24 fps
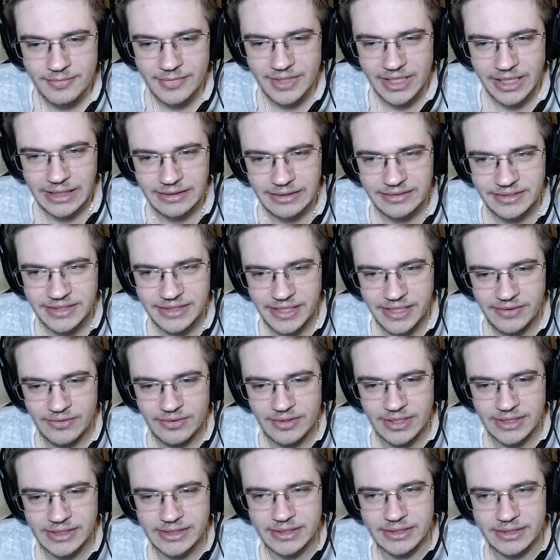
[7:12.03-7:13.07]
I'll take
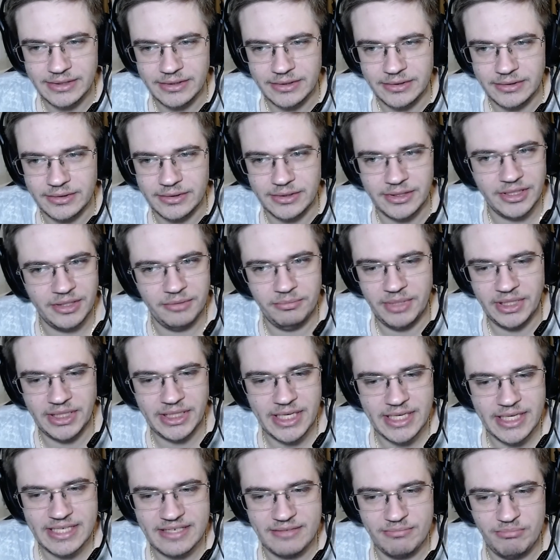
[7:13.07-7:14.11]
this. And then
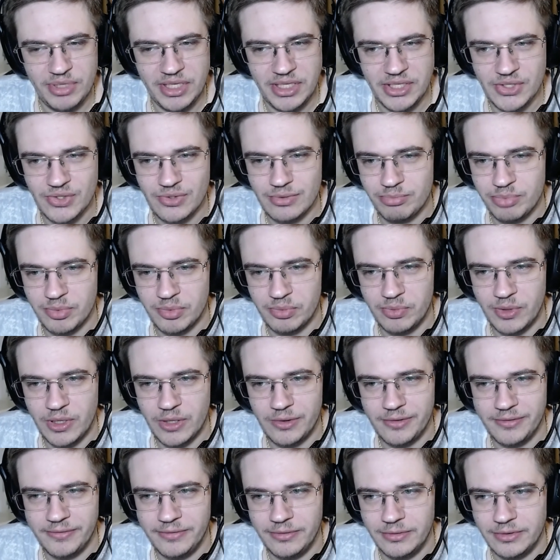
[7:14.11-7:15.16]
Mikasa being super
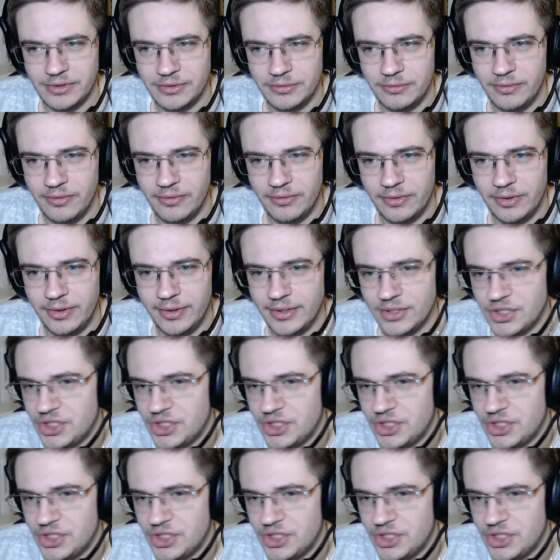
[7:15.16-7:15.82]
powerful took the thing.